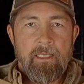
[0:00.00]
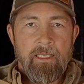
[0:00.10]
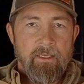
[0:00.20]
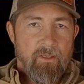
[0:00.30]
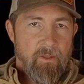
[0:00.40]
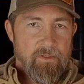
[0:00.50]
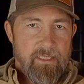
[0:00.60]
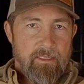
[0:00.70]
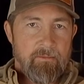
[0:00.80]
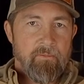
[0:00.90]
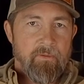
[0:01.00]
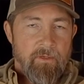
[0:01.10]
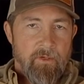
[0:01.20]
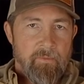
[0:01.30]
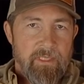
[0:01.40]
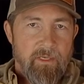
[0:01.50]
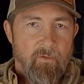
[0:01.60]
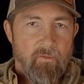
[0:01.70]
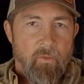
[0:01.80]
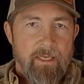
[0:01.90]
In closing, the Kryptek
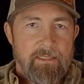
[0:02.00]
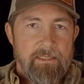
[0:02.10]
Overwhite